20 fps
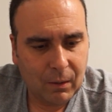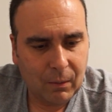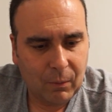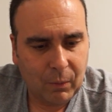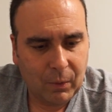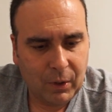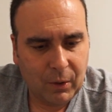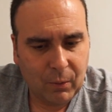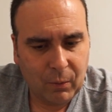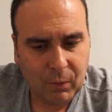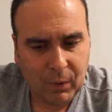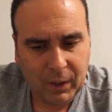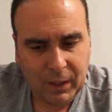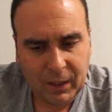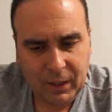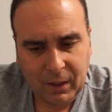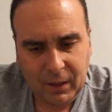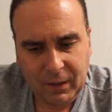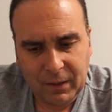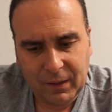when you're running
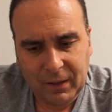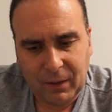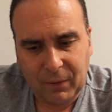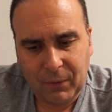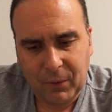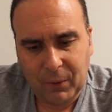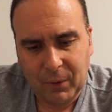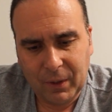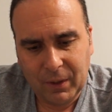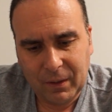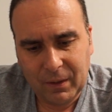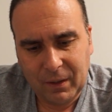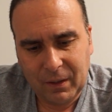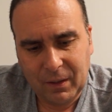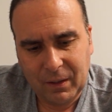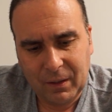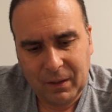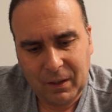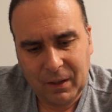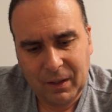it on a cell phone.
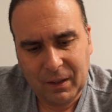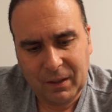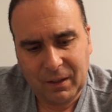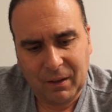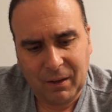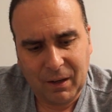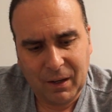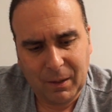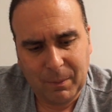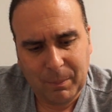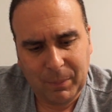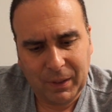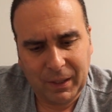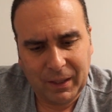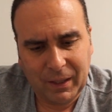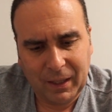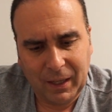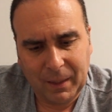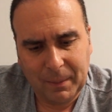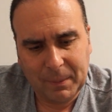It's hard to play
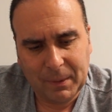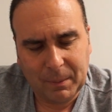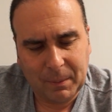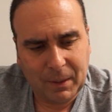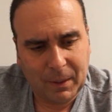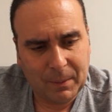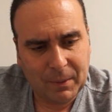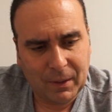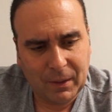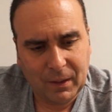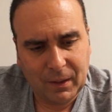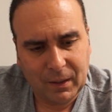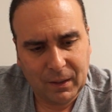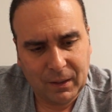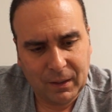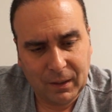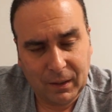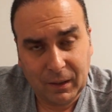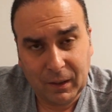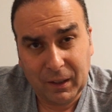the game sometimes on
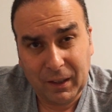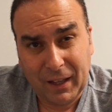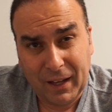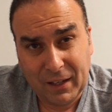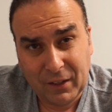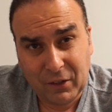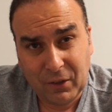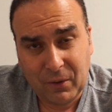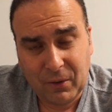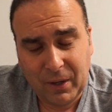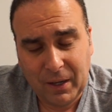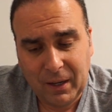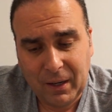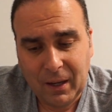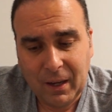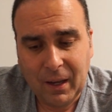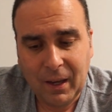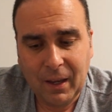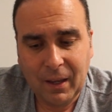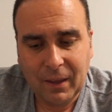the glass screen.
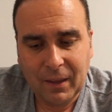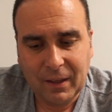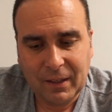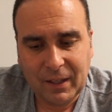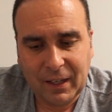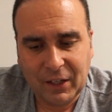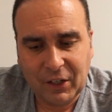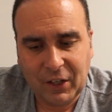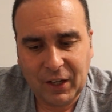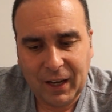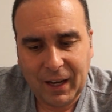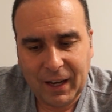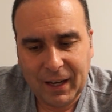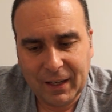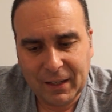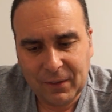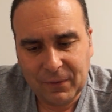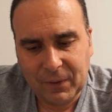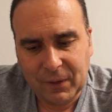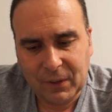This actually
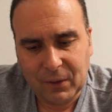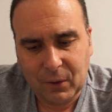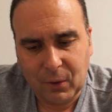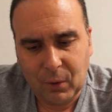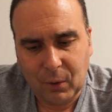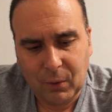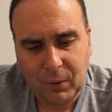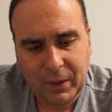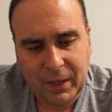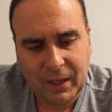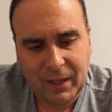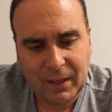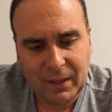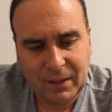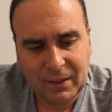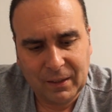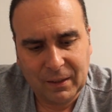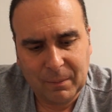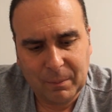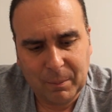has physical
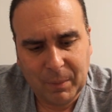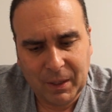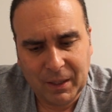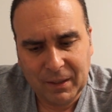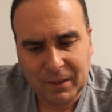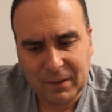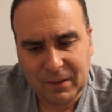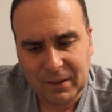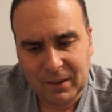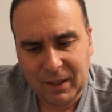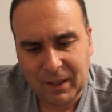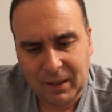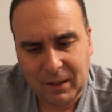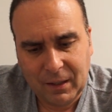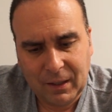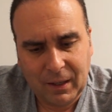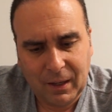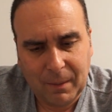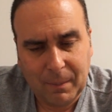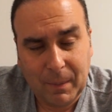keys and buttons
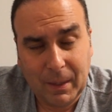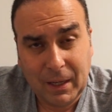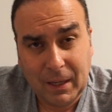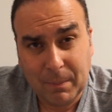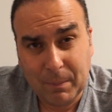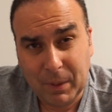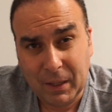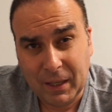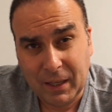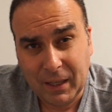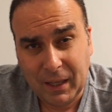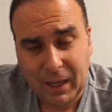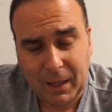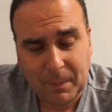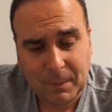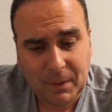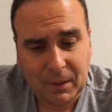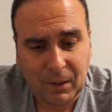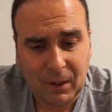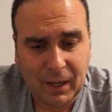that make playing
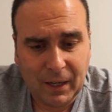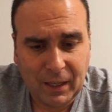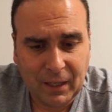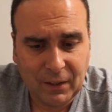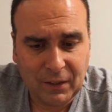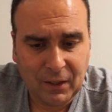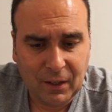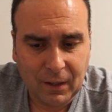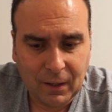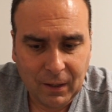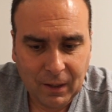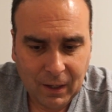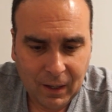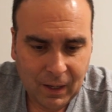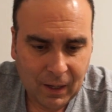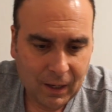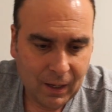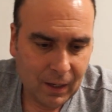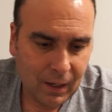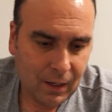games a lot easier.
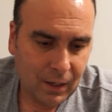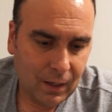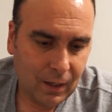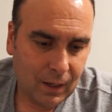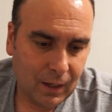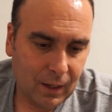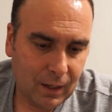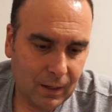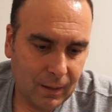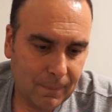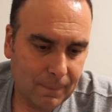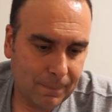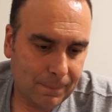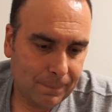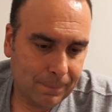I'm